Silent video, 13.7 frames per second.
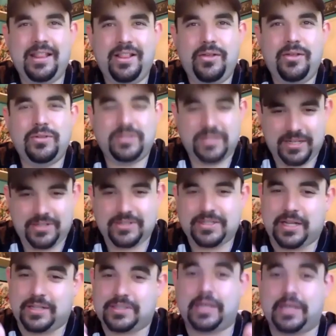Oh, it's like you
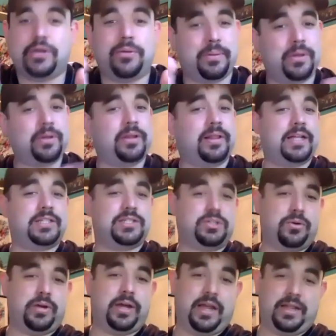said, it's like you're building that
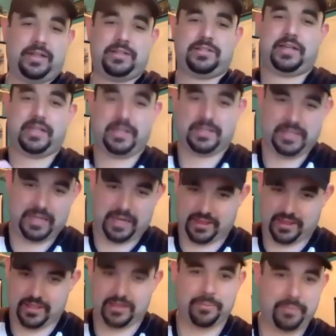story, and it's like I said, I
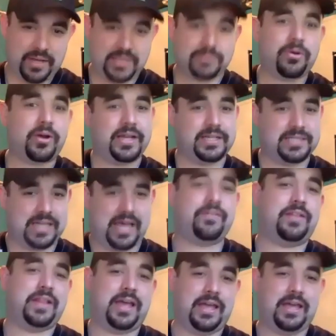think the best part is
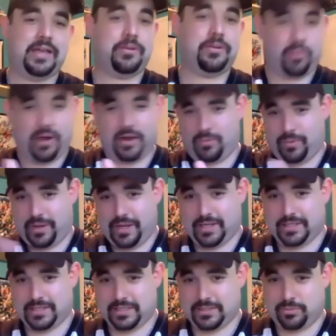having that end right away
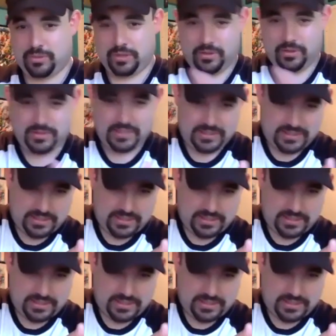because it's one of those things